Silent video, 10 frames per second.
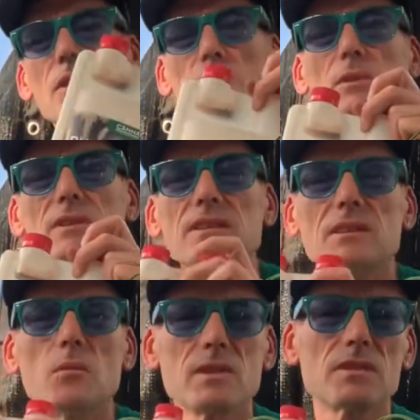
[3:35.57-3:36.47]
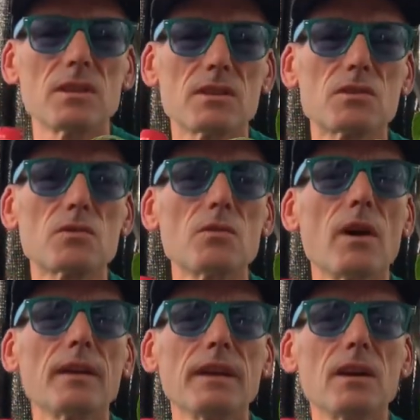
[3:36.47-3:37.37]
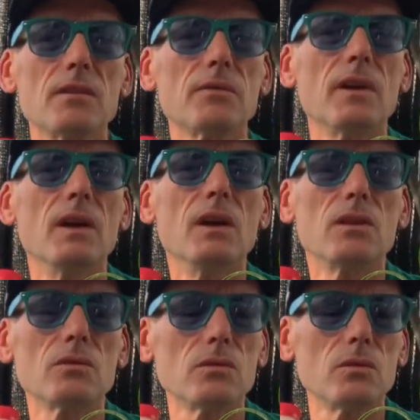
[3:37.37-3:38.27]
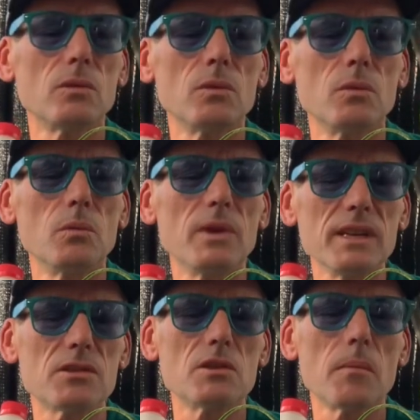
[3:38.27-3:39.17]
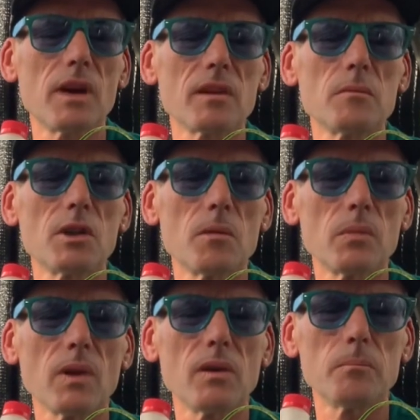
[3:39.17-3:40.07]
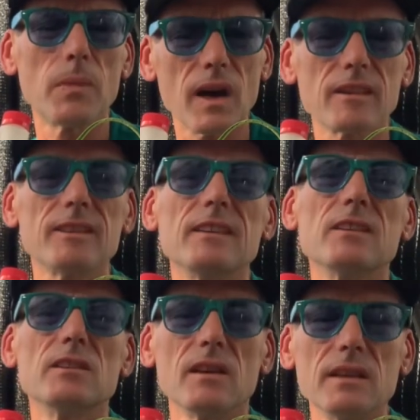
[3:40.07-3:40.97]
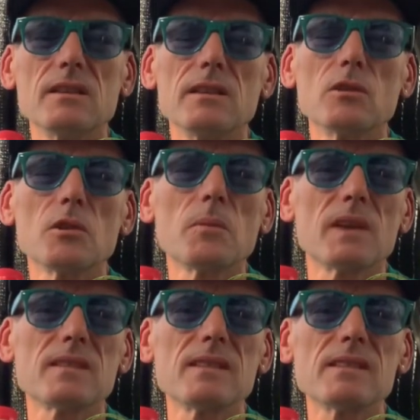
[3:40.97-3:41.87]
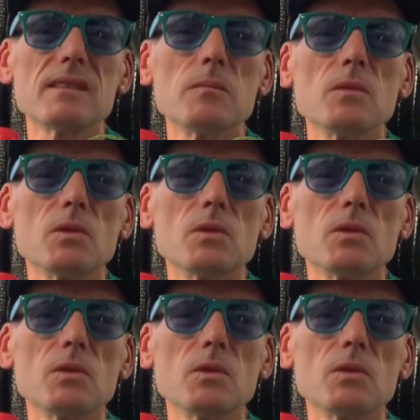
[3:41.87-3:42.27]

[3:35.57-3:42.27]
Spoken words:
the root system was not strong enough to reach the bottom of the pot in the Autopot system